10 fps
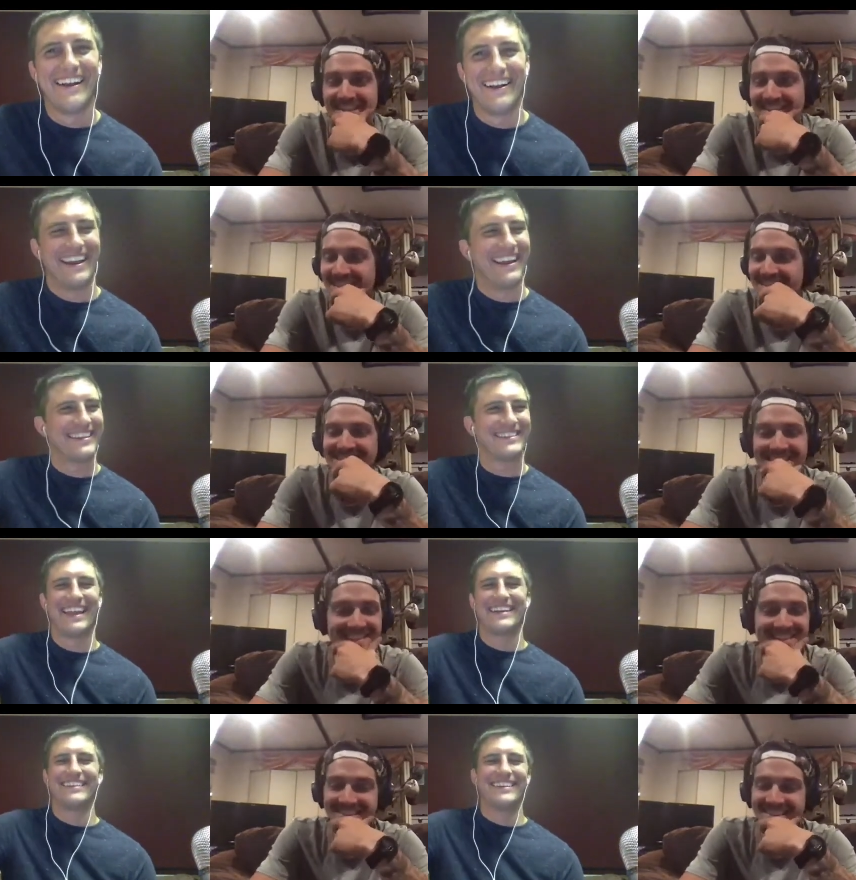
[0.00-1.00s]
Speaker 1: yeah,
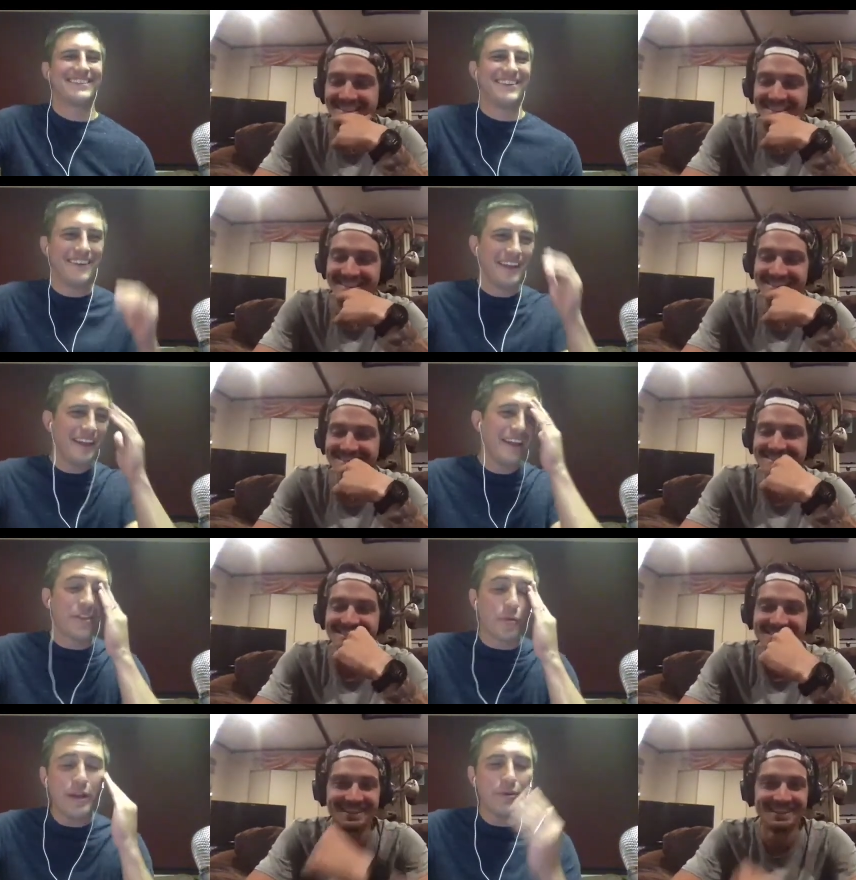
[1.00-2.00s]
exactly. So
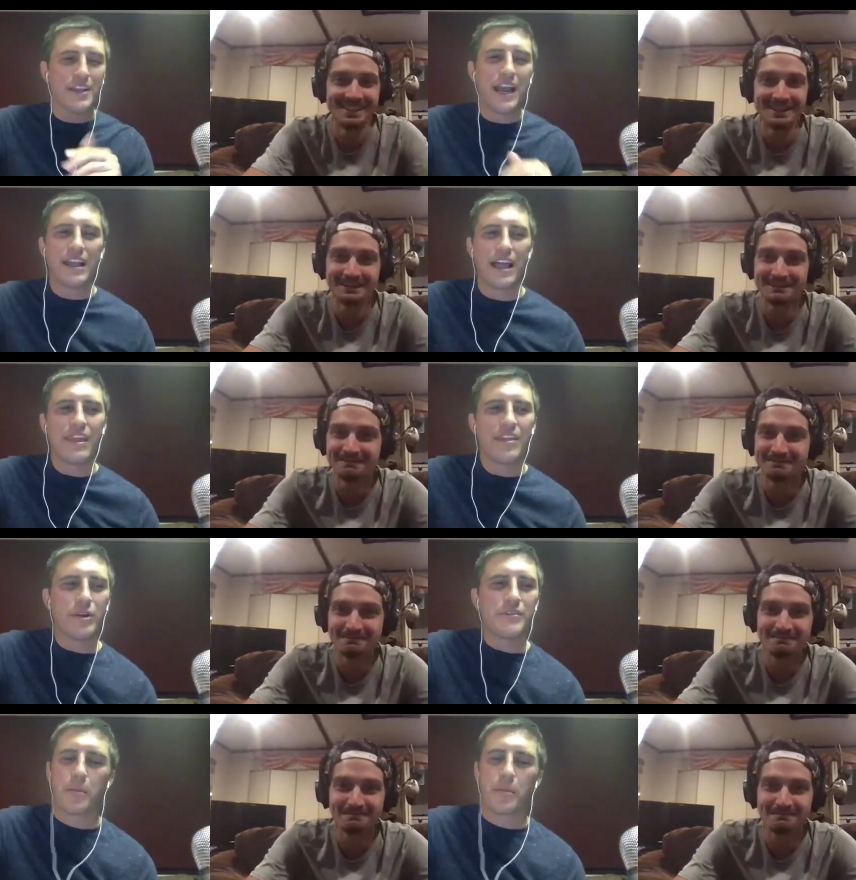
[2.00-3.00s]
three was kind of. I think
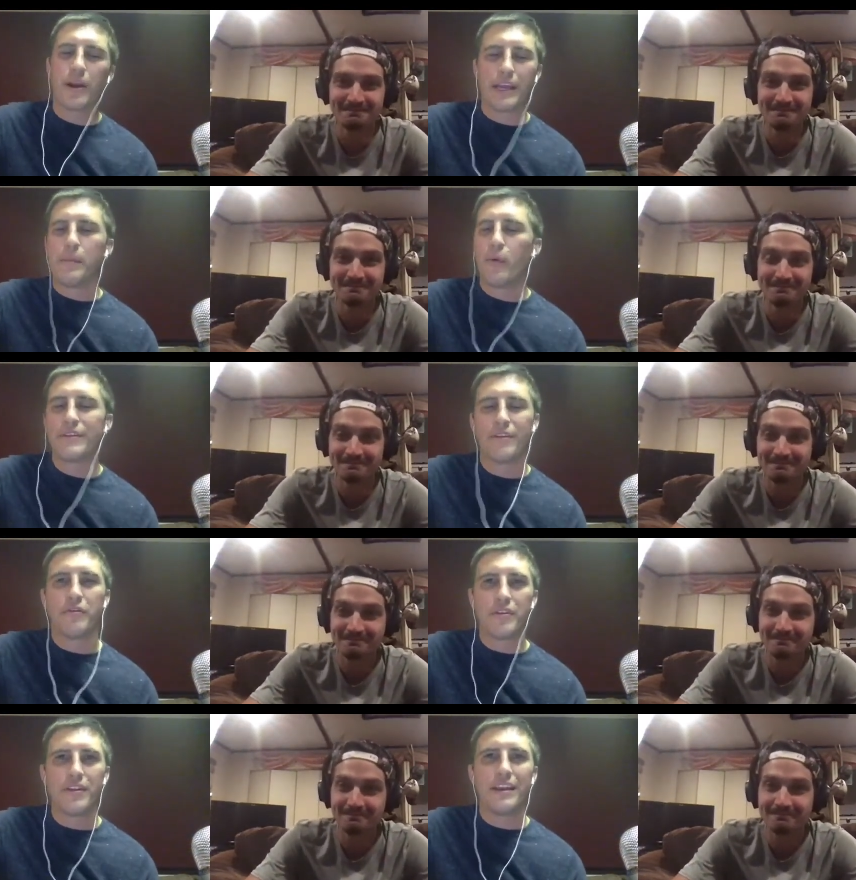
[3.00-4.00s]
three is our breaking point. So
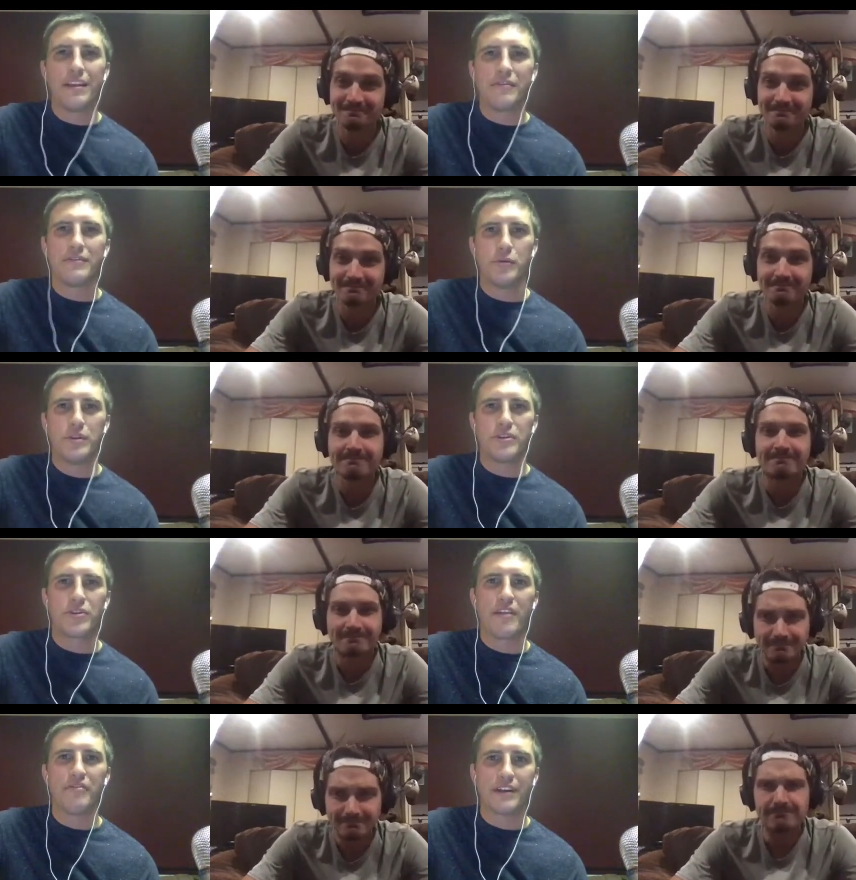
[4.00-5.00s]
if you're thinking of doing the
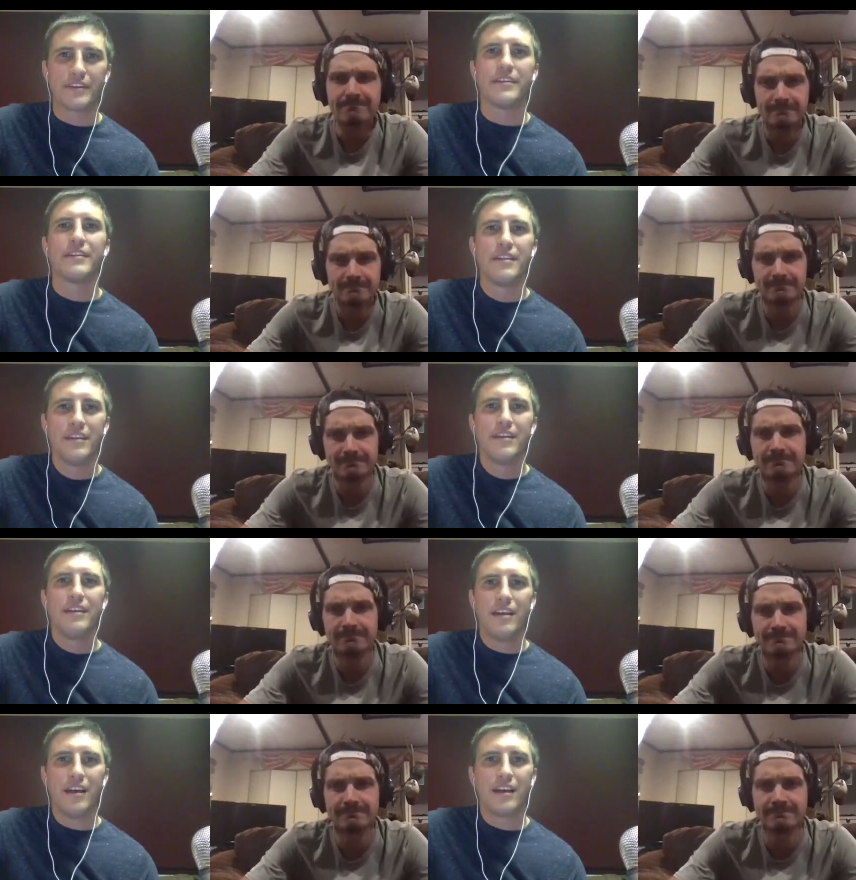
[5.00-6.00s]
trifecta,
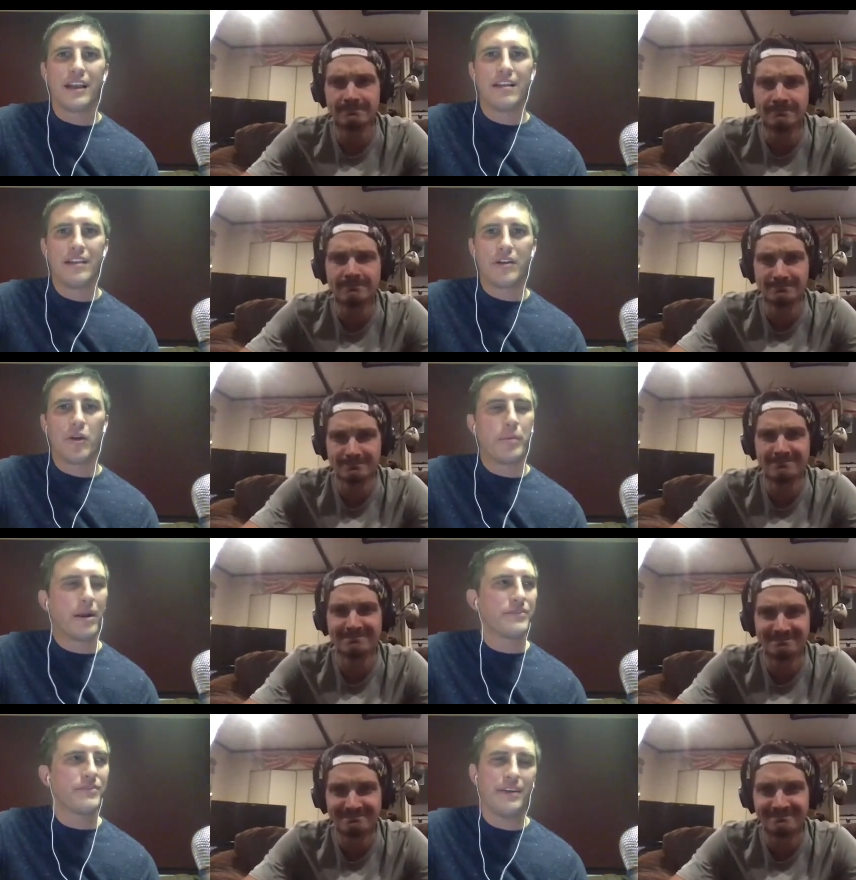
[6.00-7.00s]
uh, mm-hmm. kind of like your own
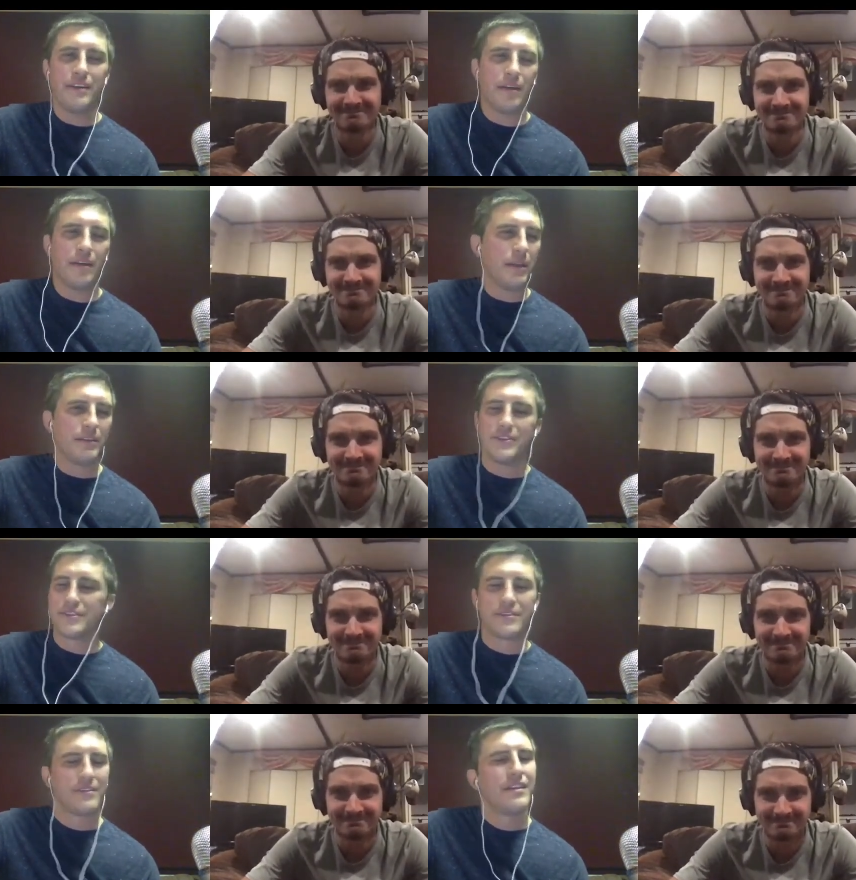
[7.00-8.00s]
parents did, I mean,
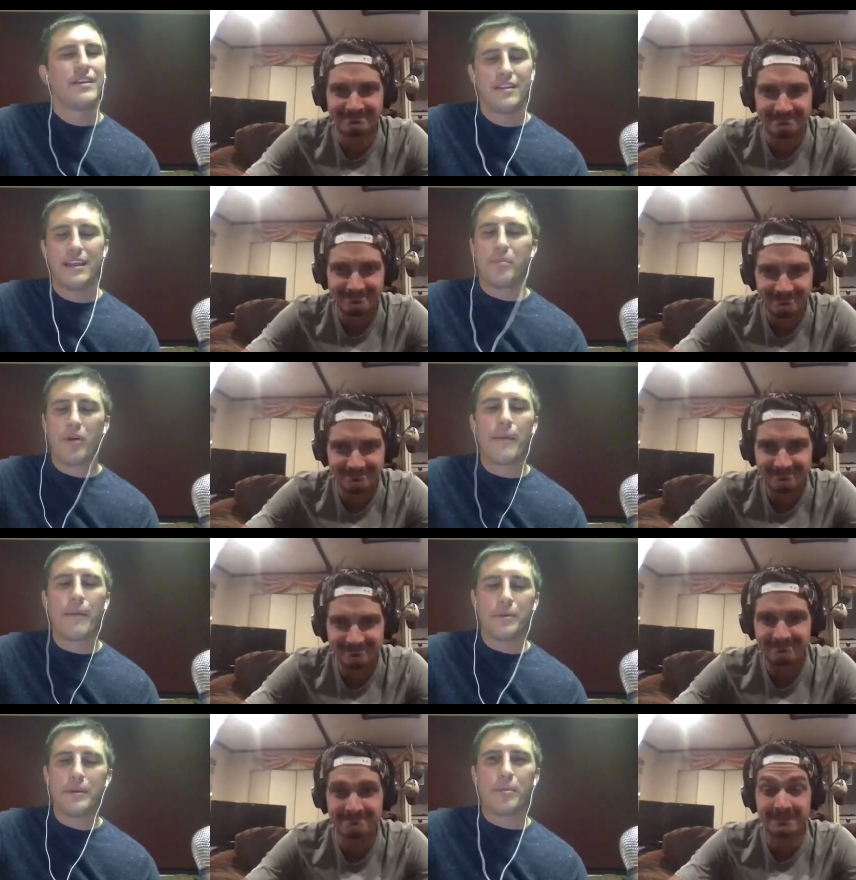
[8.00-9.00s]
just that
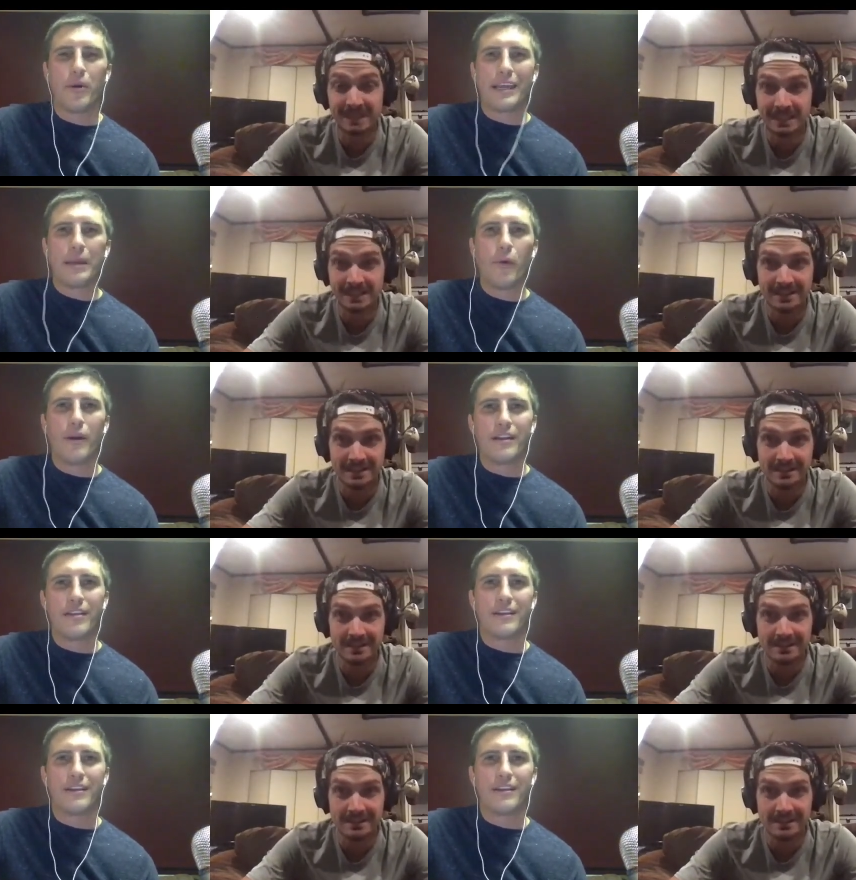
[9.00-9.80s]
probably will be the breaking point. I